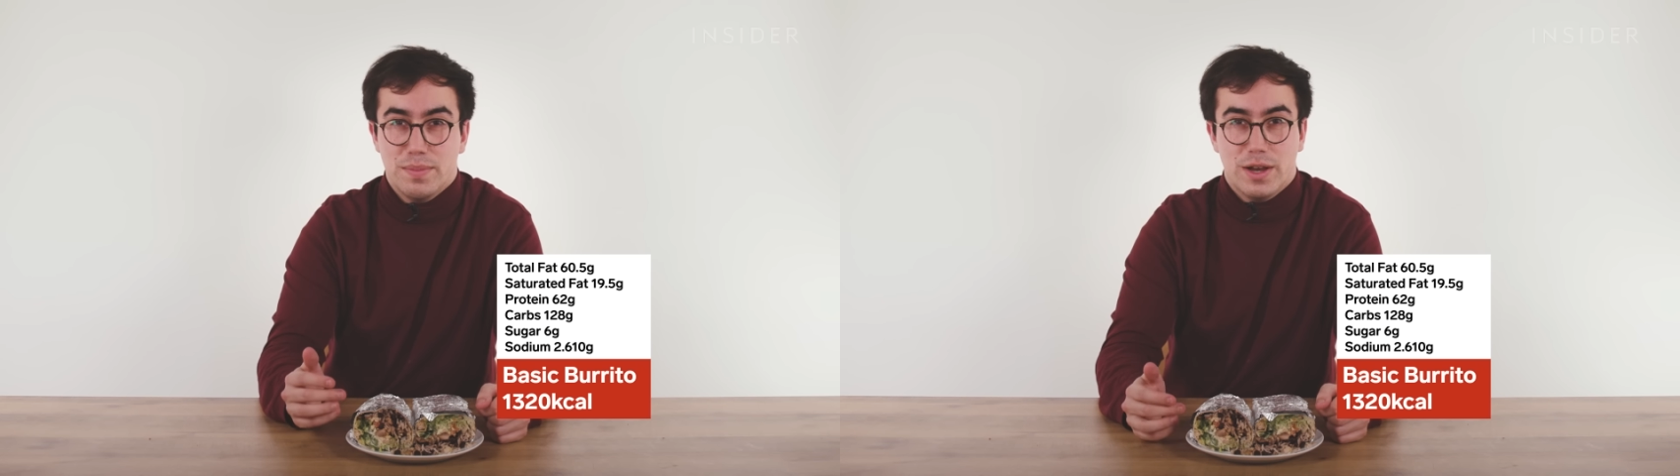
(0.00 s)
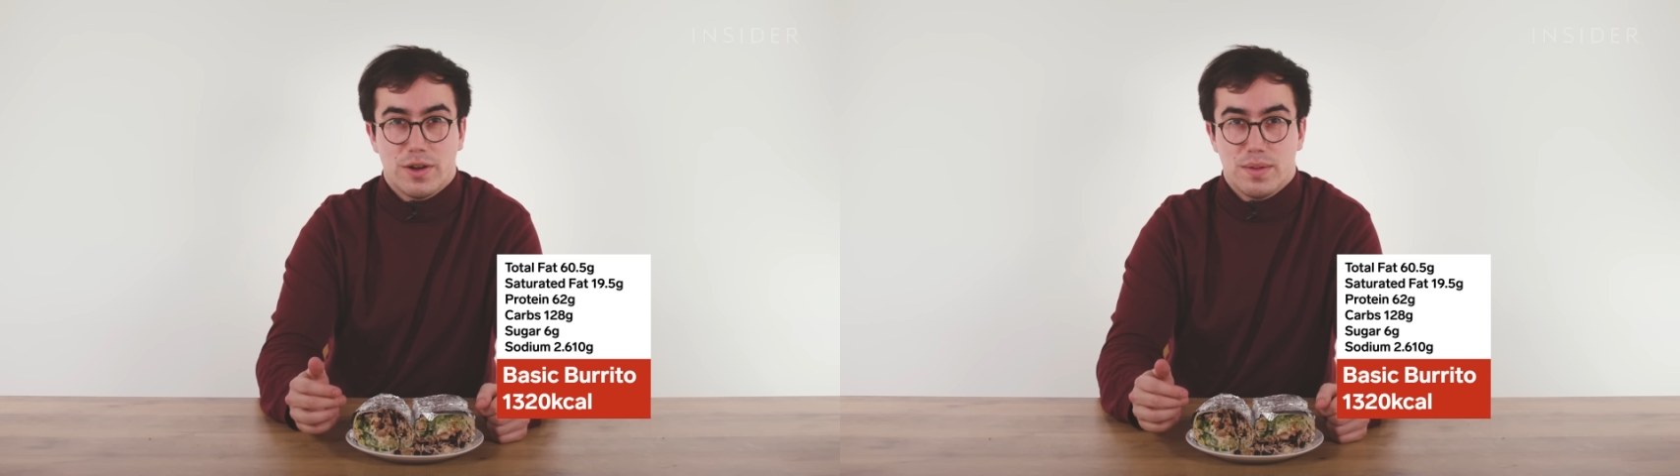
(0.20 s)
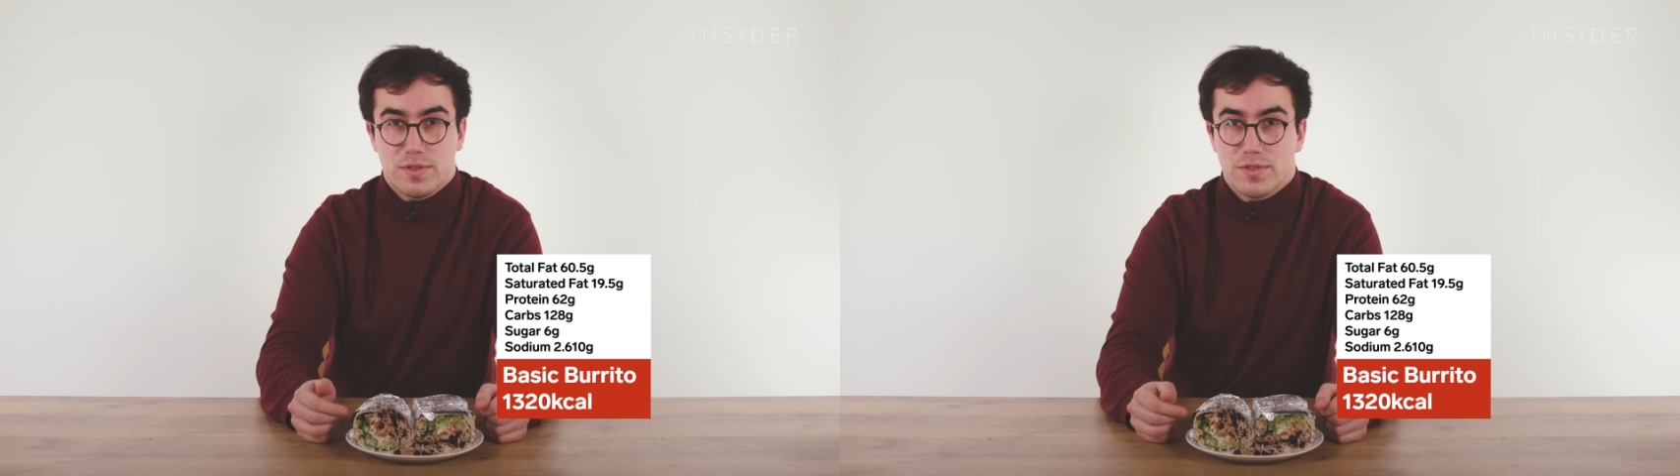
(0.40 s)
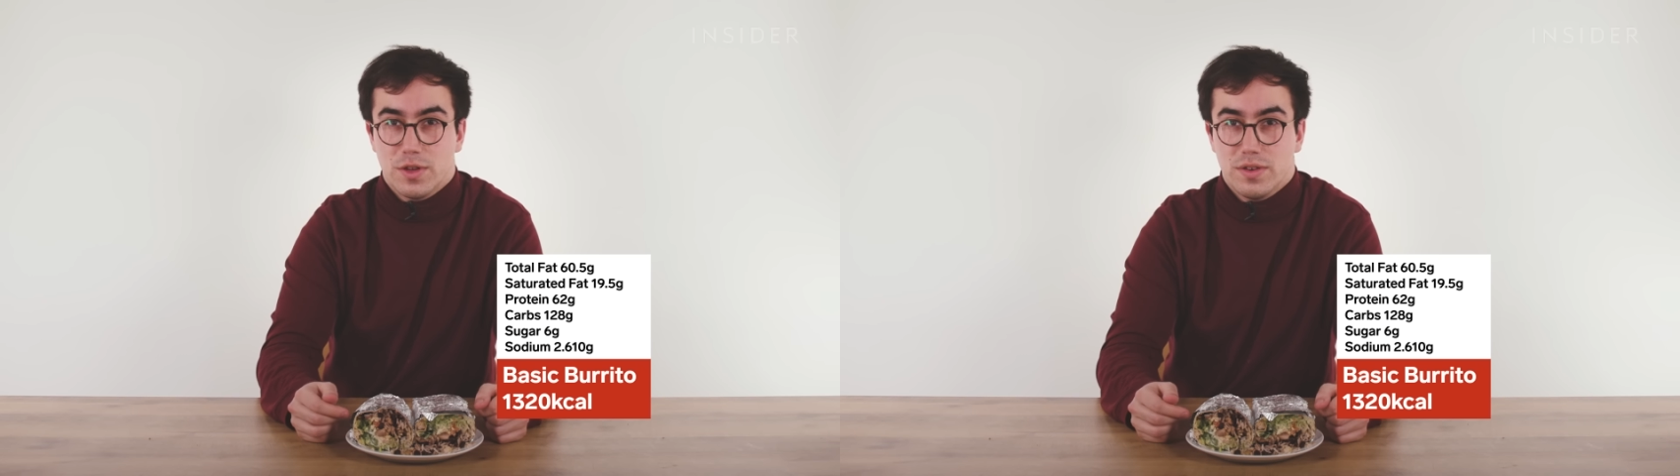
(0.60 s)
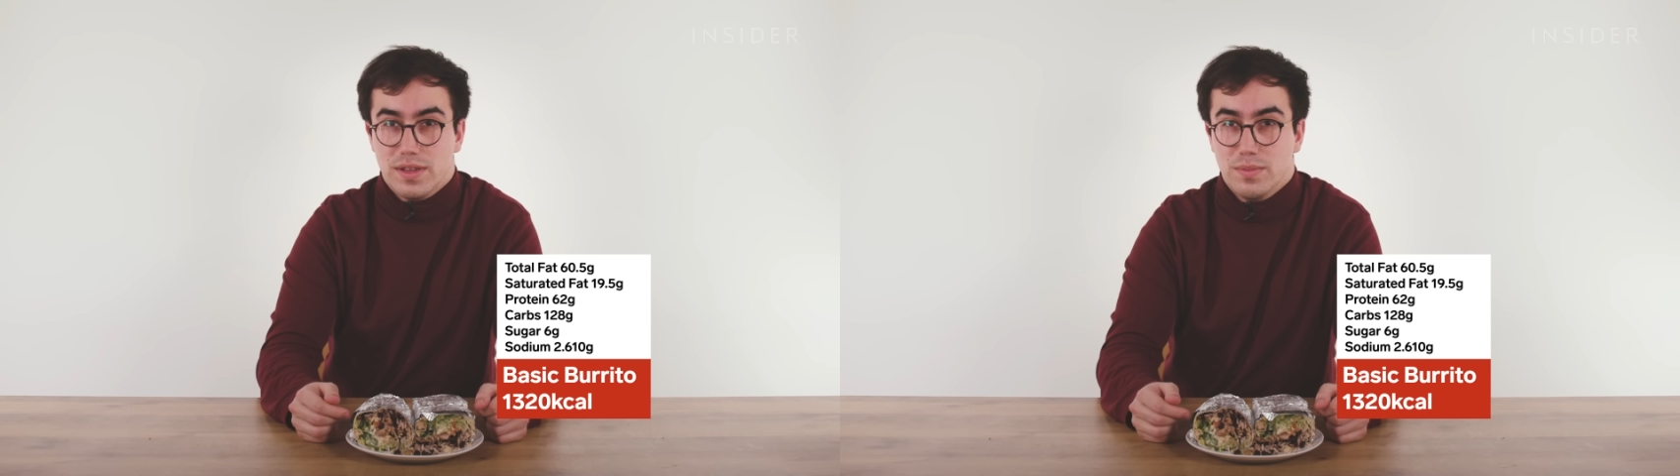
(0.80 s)
milligrams of
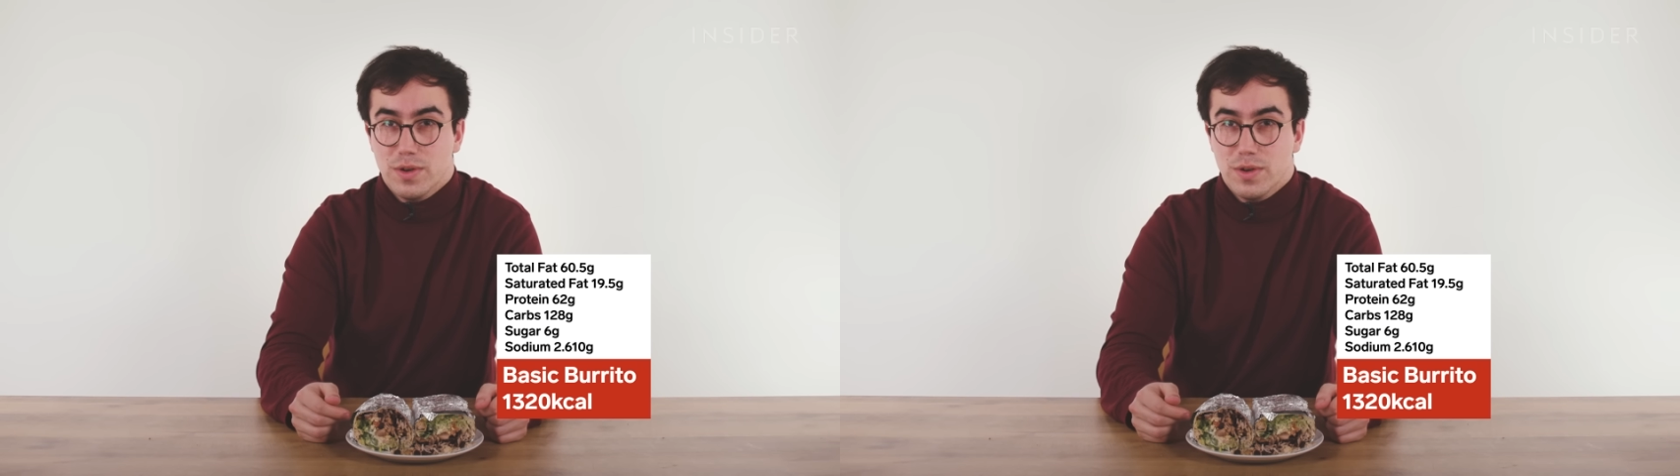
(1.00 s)
sodium,